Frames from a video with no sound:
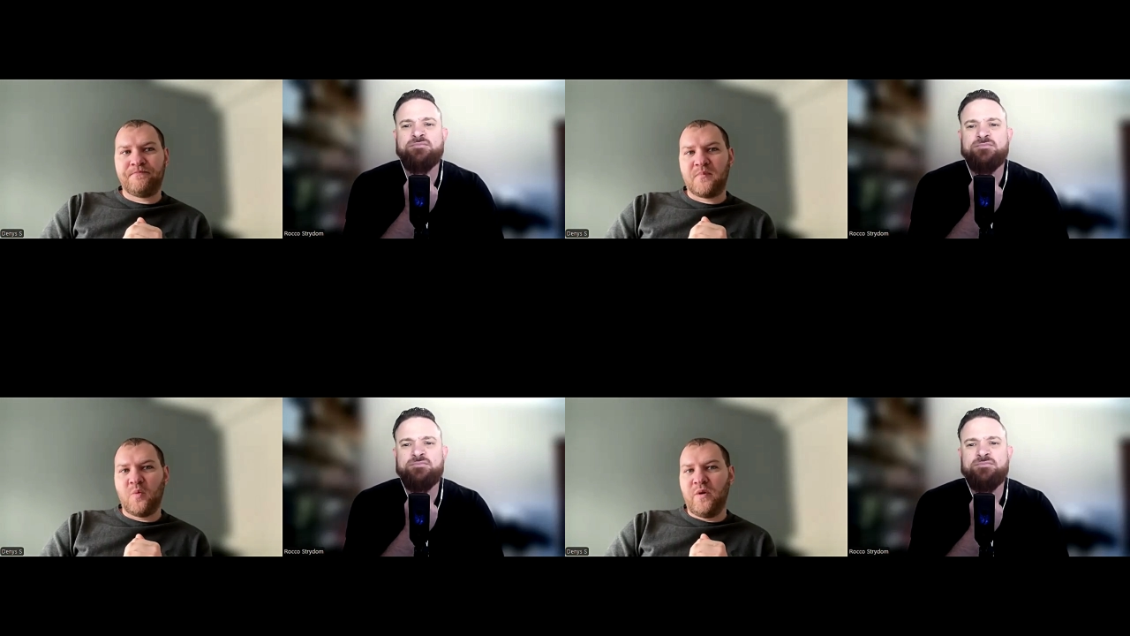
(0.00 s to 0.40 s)

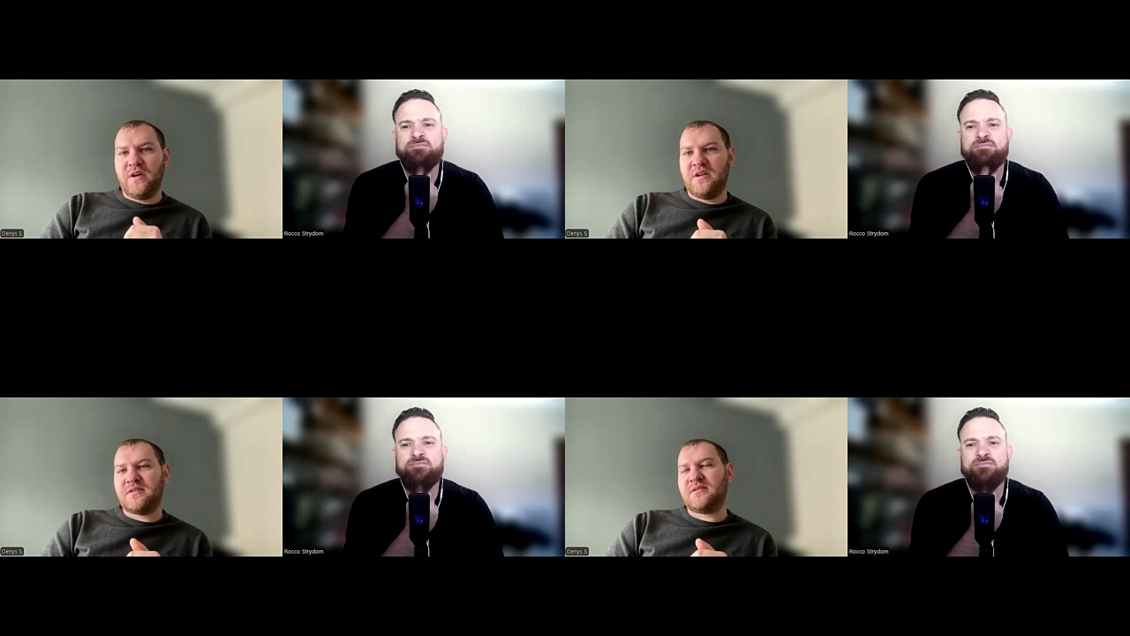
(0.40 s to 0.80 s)
Speaker 1: we,
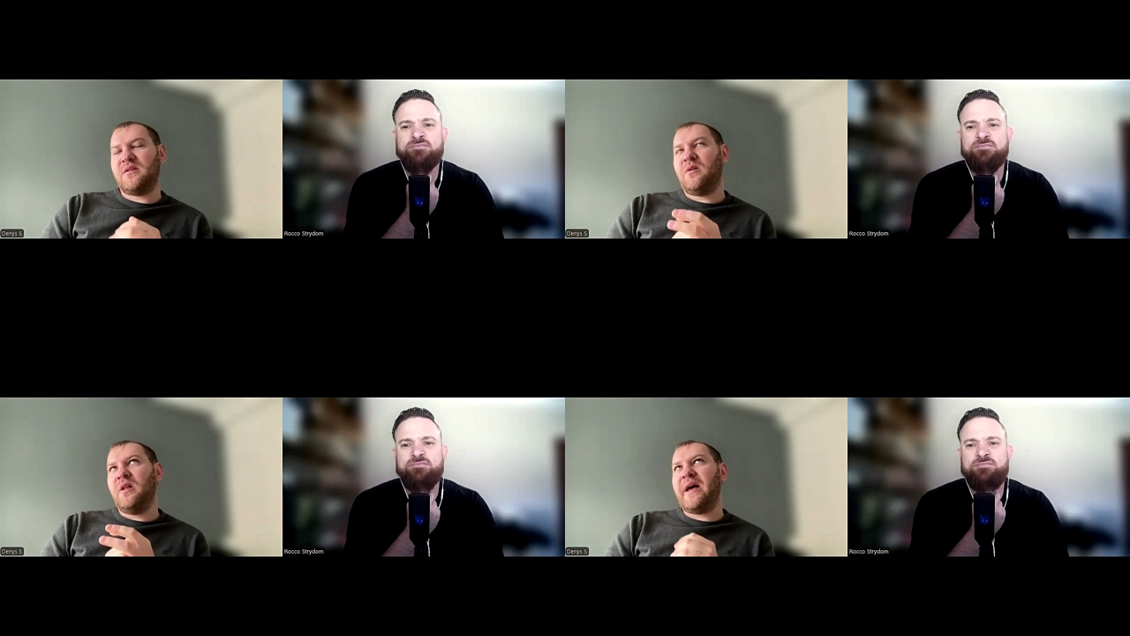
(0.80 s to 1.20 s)
it's
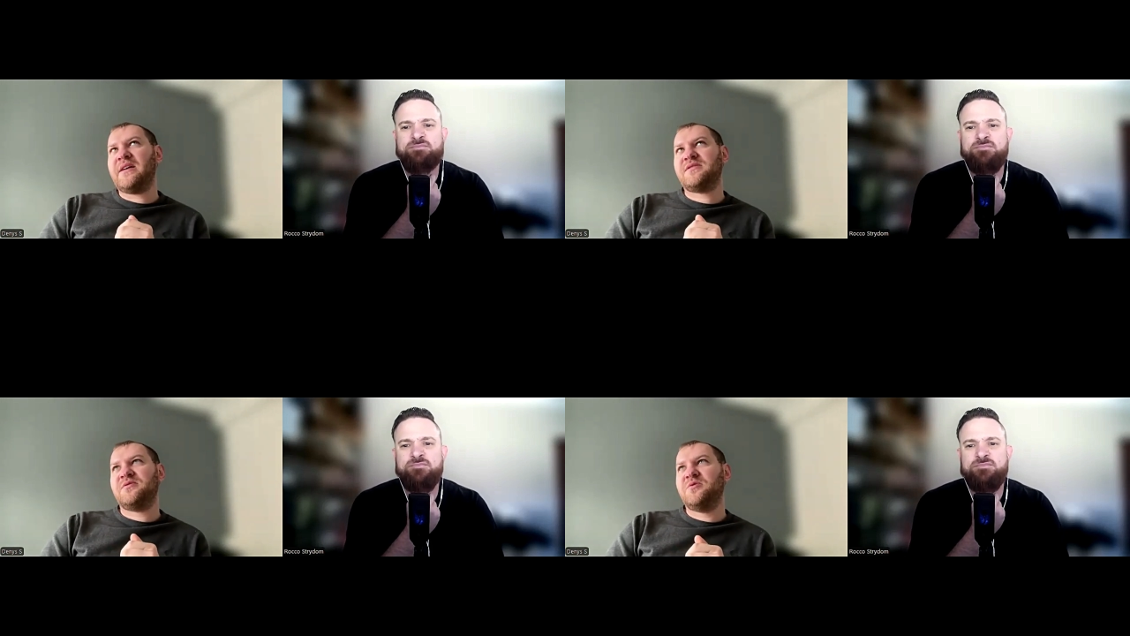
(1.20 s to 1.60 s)
all
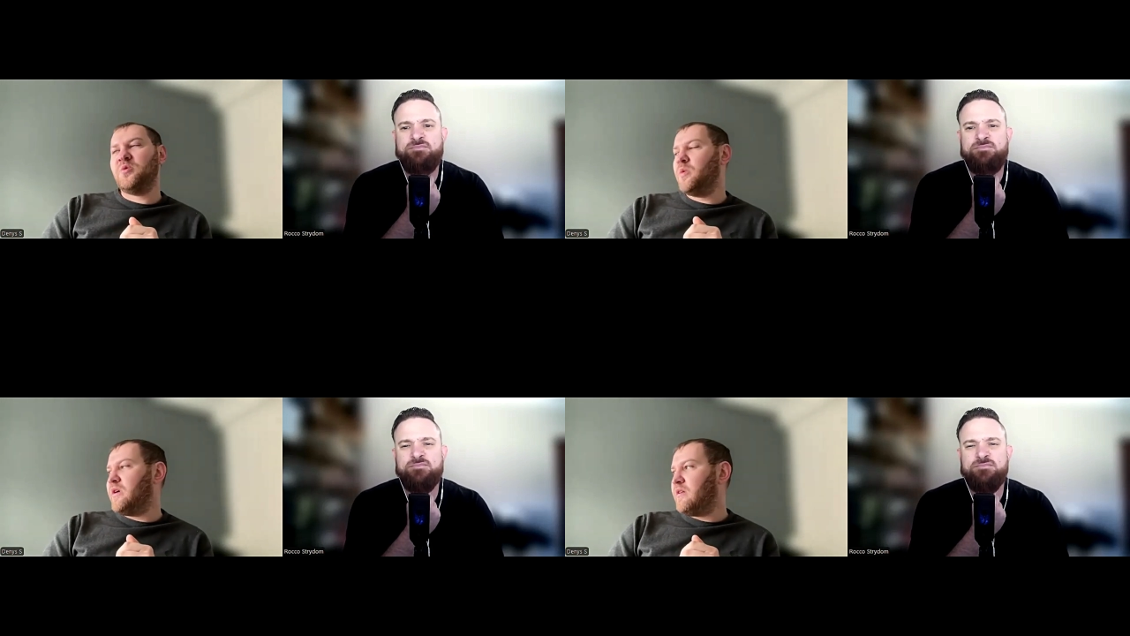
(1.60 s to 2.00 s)
has to do
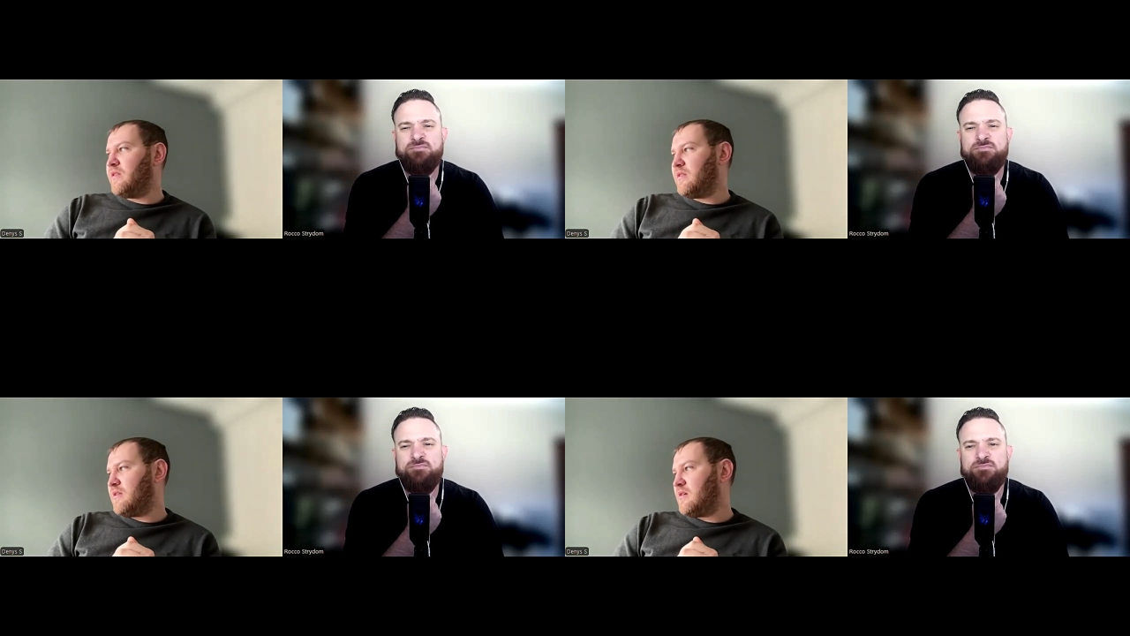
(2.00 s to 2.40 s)

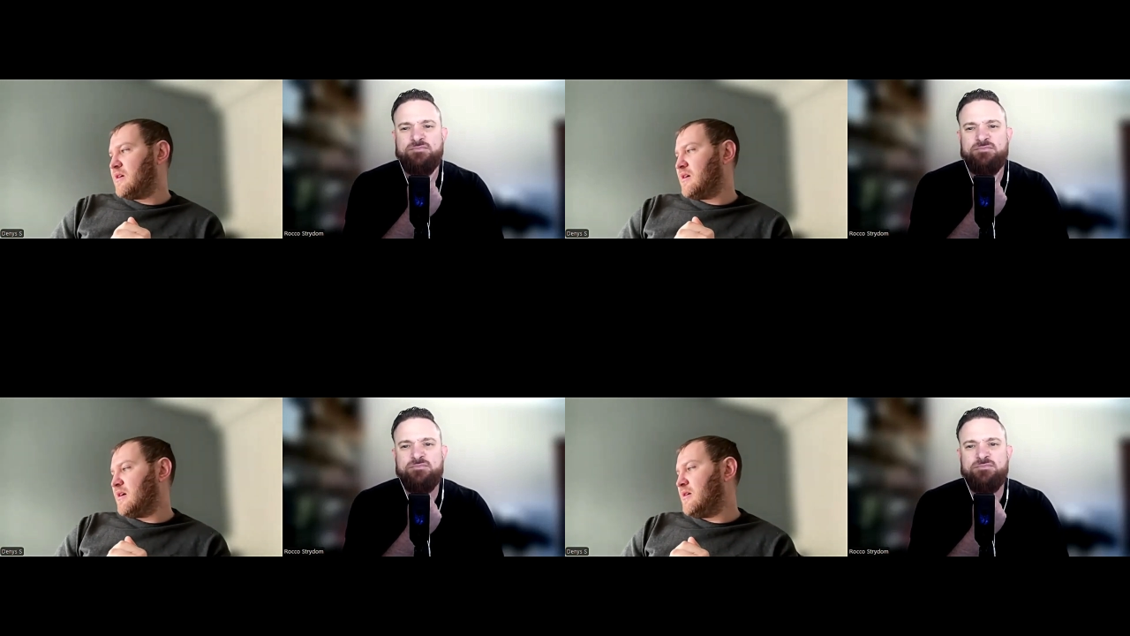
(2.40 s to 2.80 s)
with
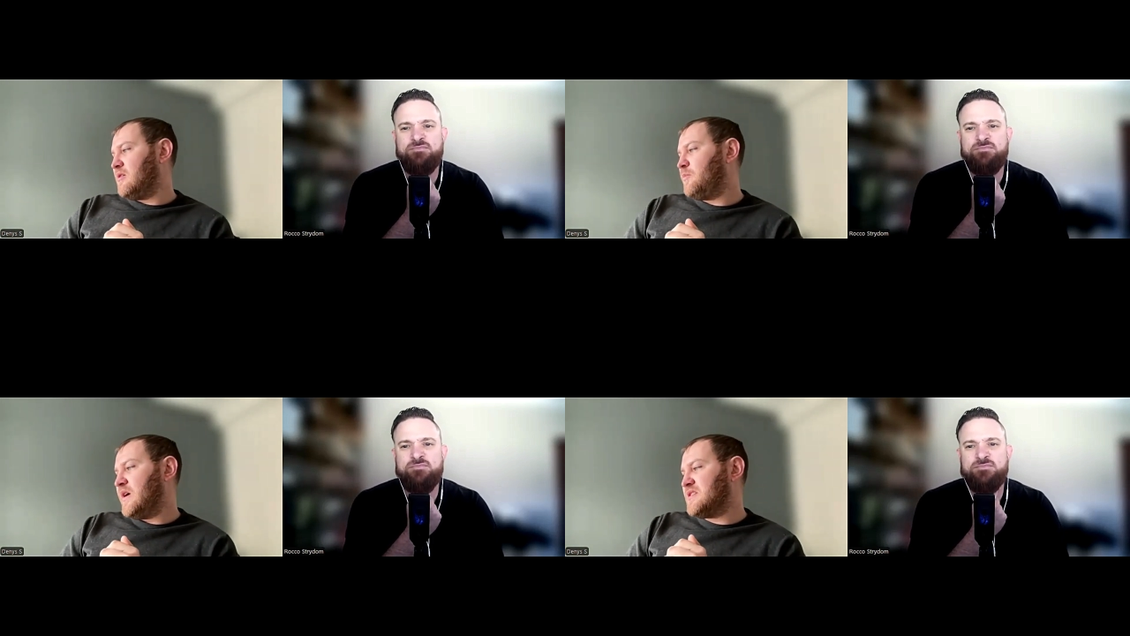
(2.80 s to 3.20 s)
uh,
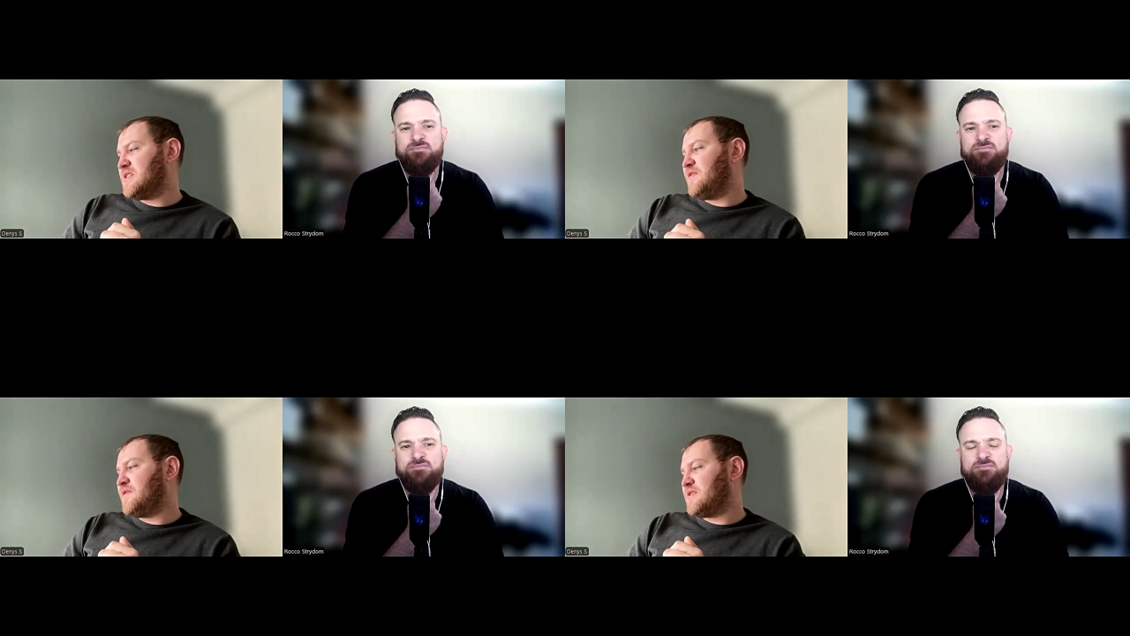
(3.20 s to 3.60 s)

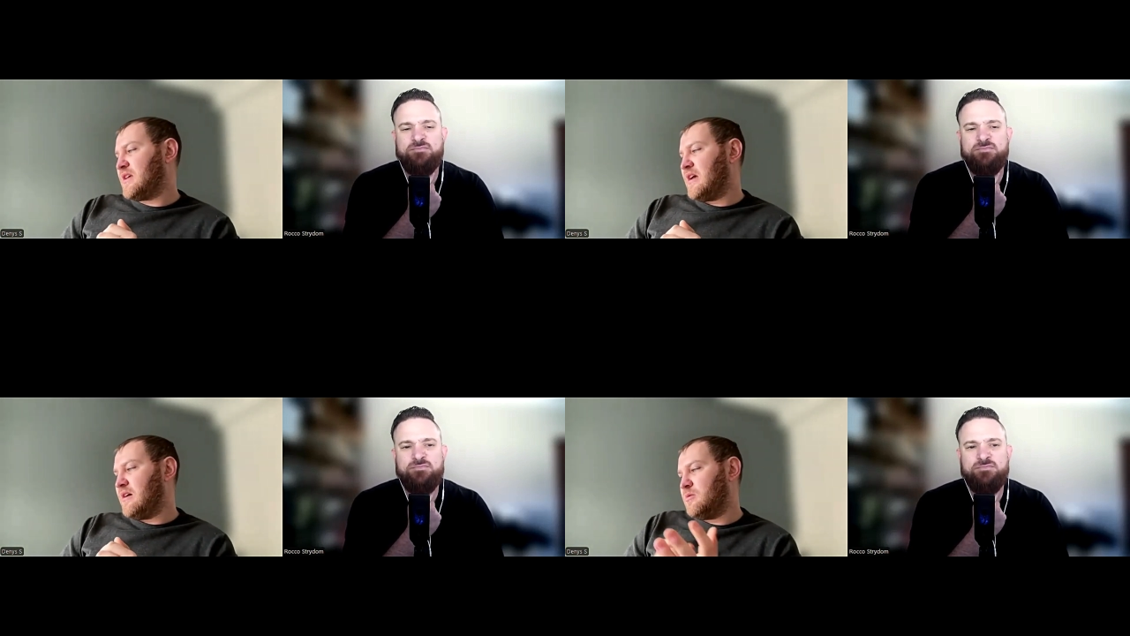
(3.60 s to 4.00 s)
passive.
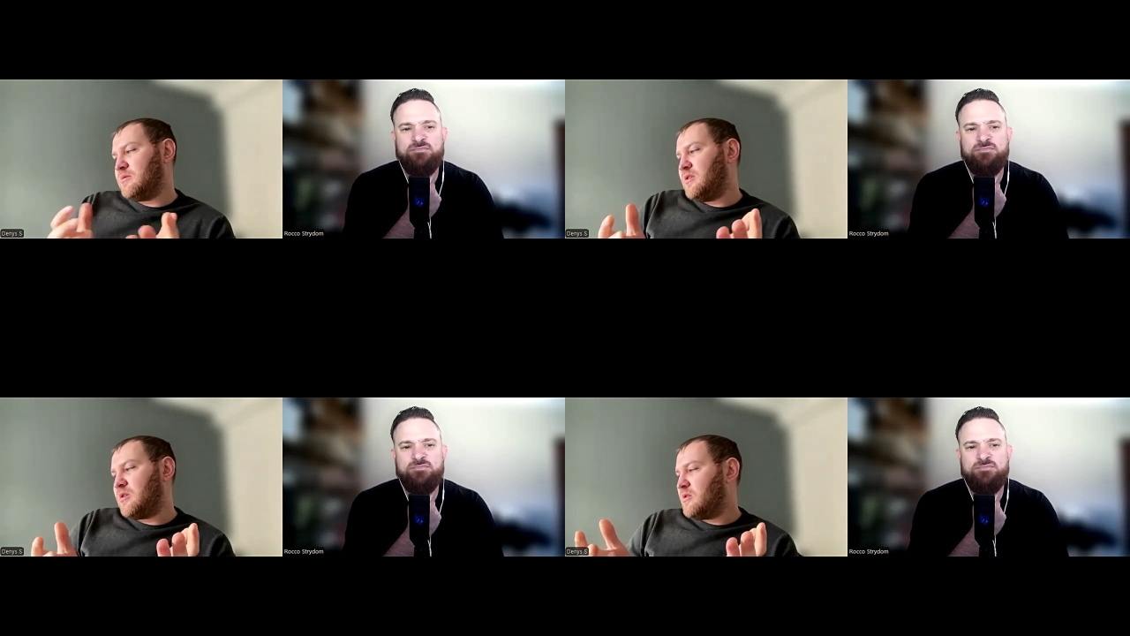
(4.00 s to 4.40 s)
Sa- oh,
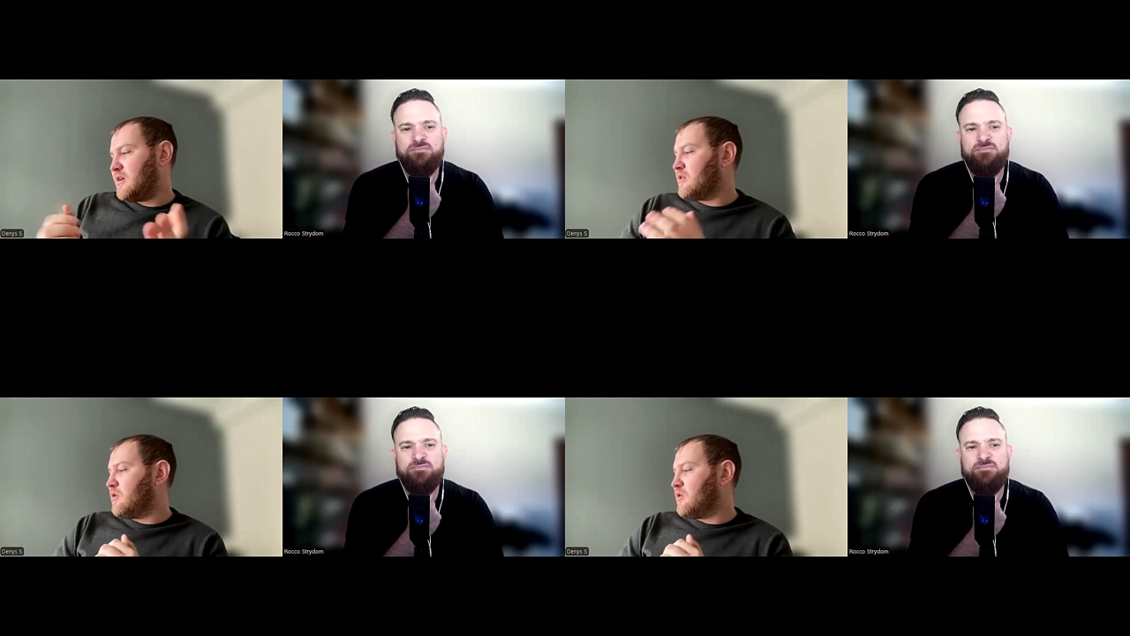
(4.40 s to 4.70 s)
we call, can